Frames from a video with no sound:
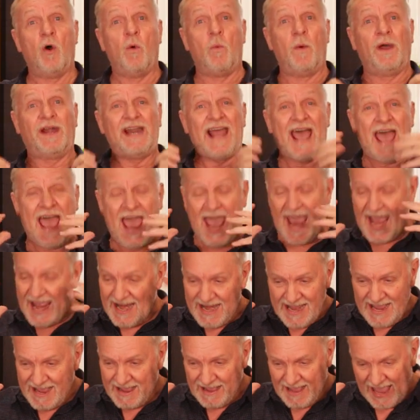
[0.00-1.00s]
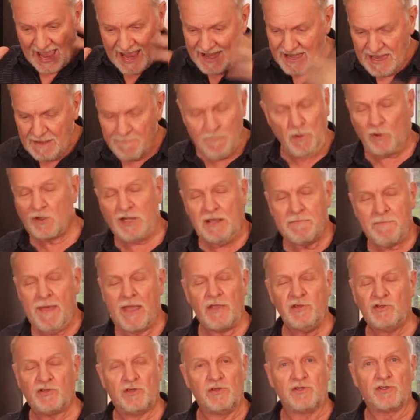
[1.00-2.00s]
when anybody
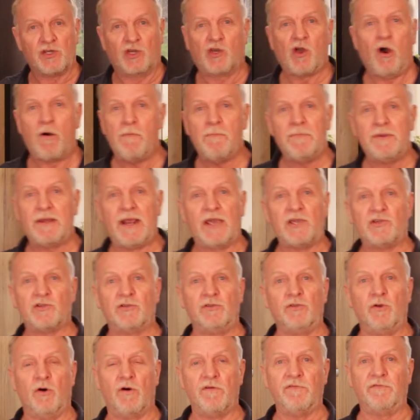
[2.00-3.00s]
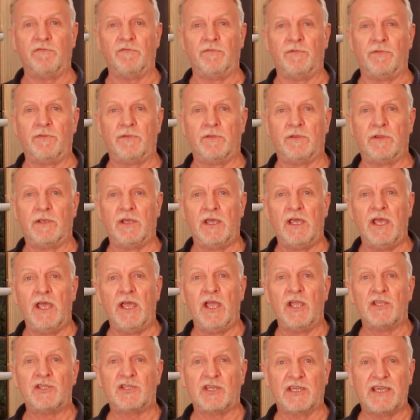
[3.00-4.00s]
mentions a combination oven,
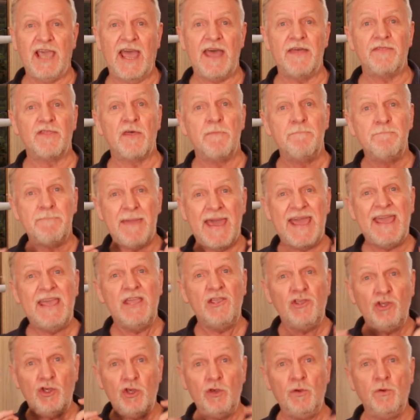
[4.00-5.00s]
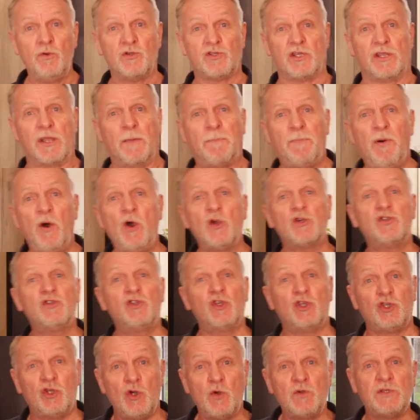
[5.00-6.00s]
to get the main user, the
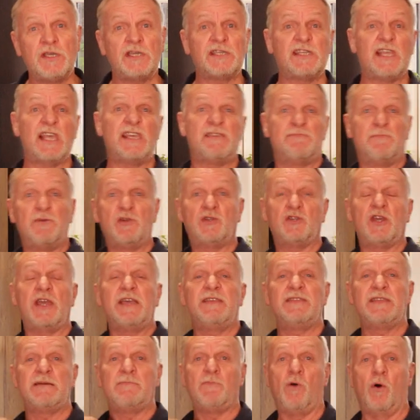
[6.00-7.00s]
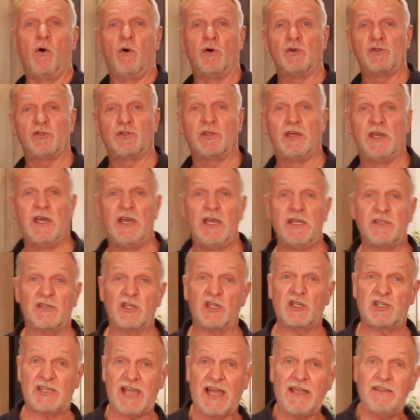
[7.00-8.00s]
person that uses this machine the most,
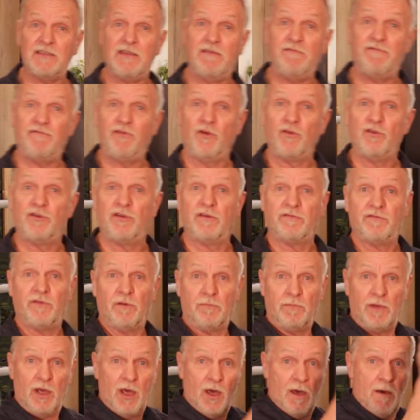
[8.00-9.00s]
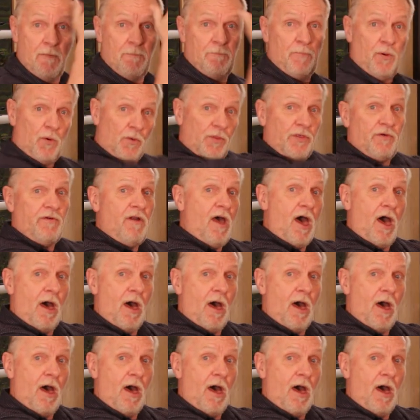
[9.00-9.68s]
to stand in front of them, put their